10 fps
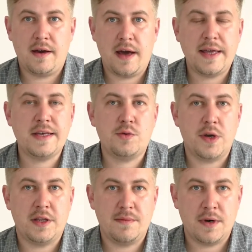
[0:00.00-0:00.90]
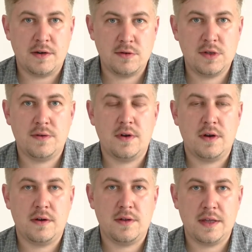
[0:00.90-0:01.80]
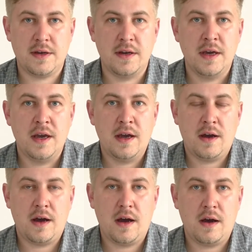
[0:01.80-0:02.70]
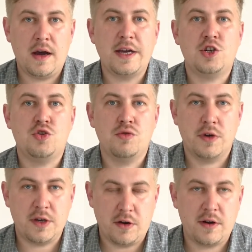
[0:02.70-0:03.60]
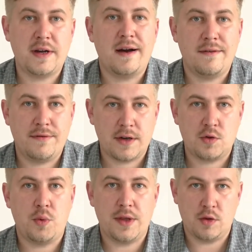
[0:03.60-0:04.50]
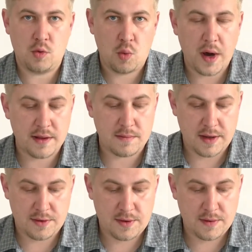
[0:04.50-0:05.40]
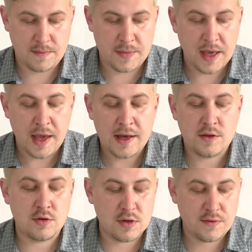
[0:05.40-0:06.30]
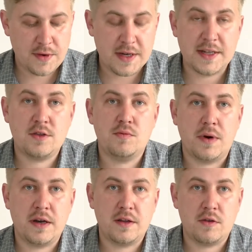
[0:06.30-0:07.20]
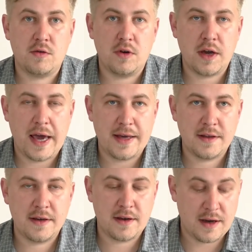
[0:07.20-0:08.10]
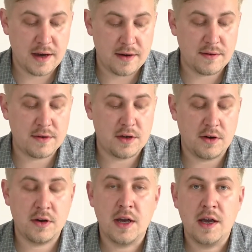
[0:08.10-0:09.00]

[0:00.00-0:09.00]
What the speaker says: adequate amounts that assure your comfort within 1 month. Do not forget to add your